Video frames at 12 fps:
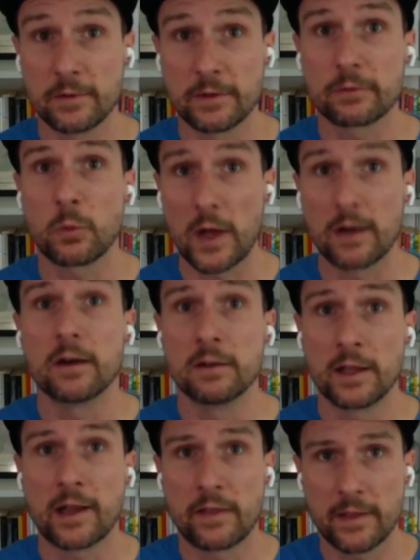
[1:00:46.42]
this well.
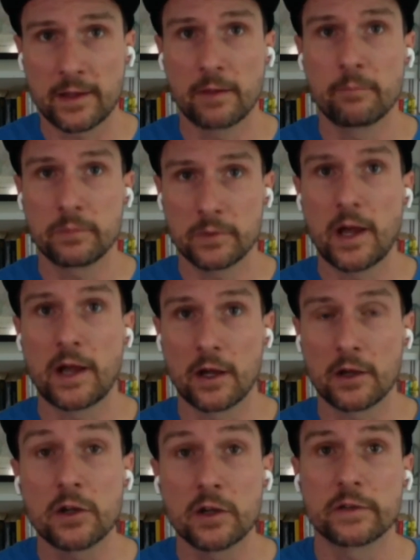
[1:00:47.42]
Like, I think I
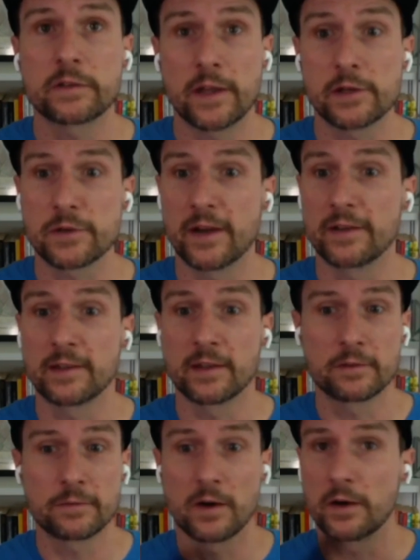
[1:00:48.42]
got good at stage racing
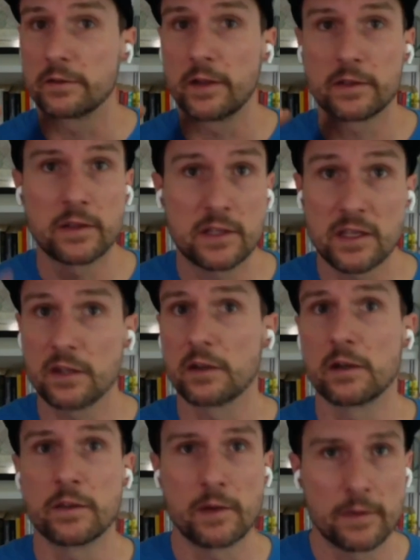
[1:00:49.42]
as far as like the
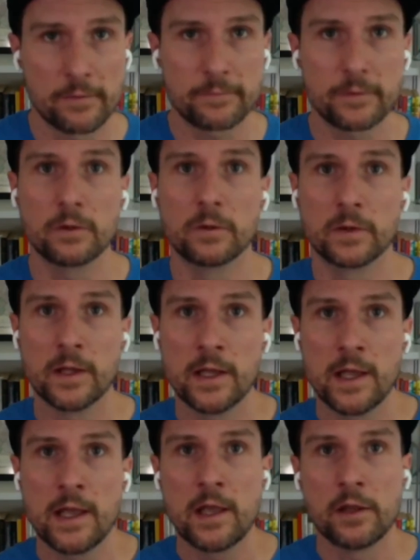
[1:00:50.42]
gear and the food.
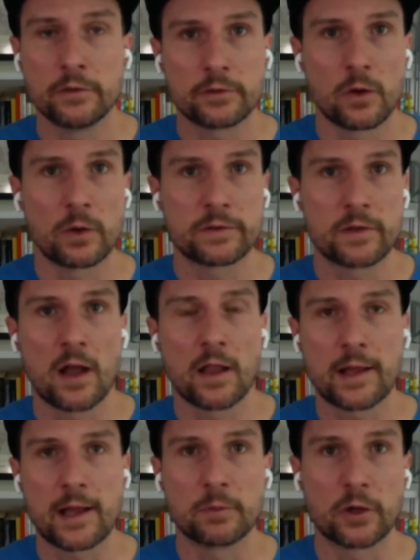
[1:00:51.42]
And so it's not
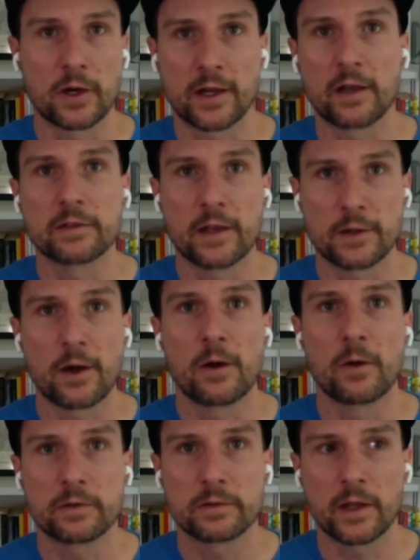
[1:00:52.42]
like I'm learning as I
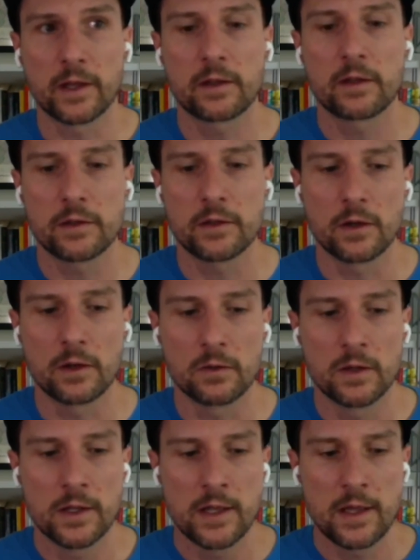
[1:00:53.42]
go. It's like,
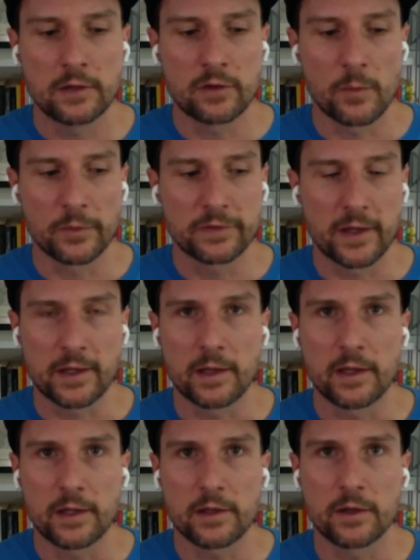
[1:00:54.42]
it's almost like
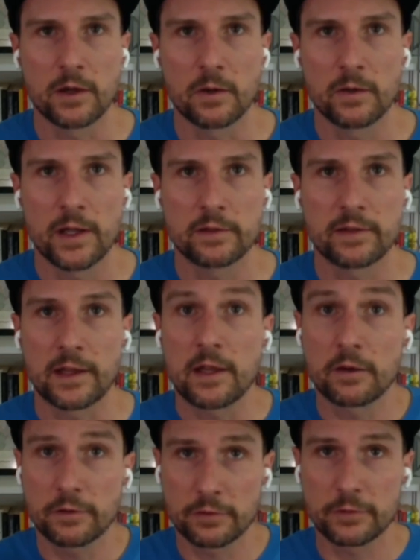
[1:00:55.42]
it's like,
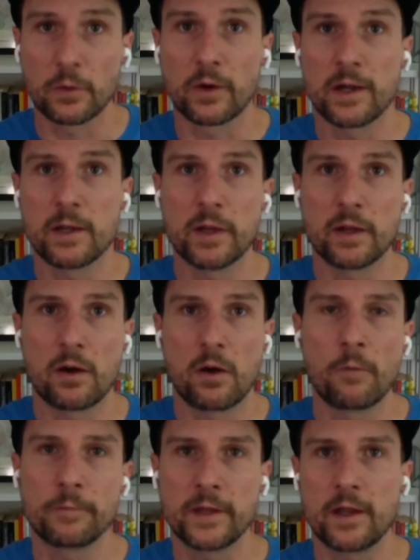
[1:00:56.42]
here's a story, but
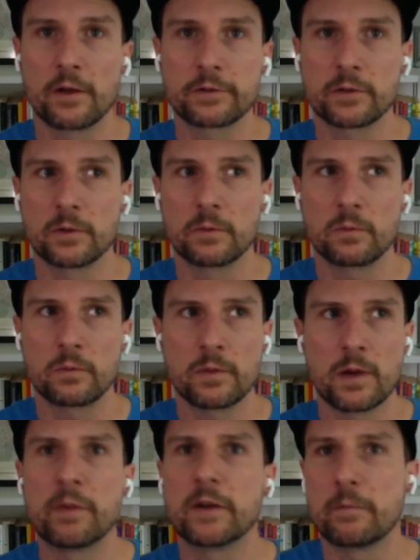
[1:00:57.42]
hopefully also
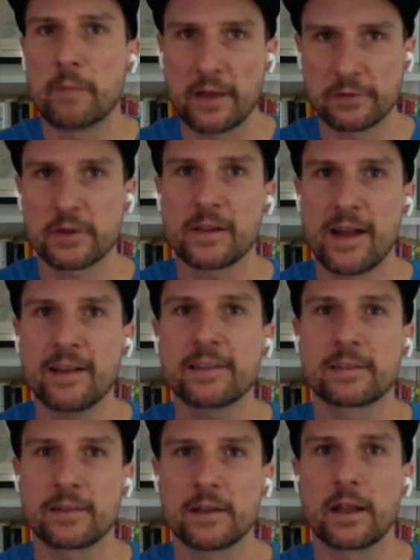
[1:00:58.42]
a bit of a
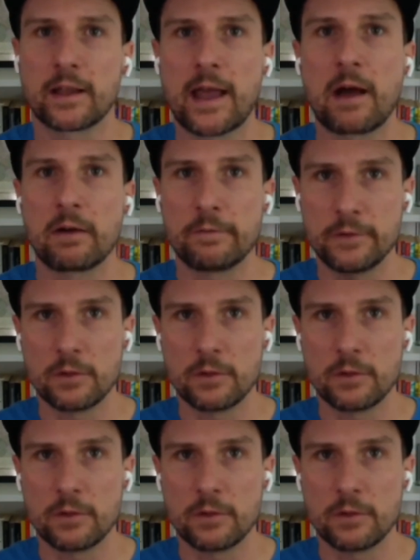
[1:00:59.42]
masterclass in like how, if you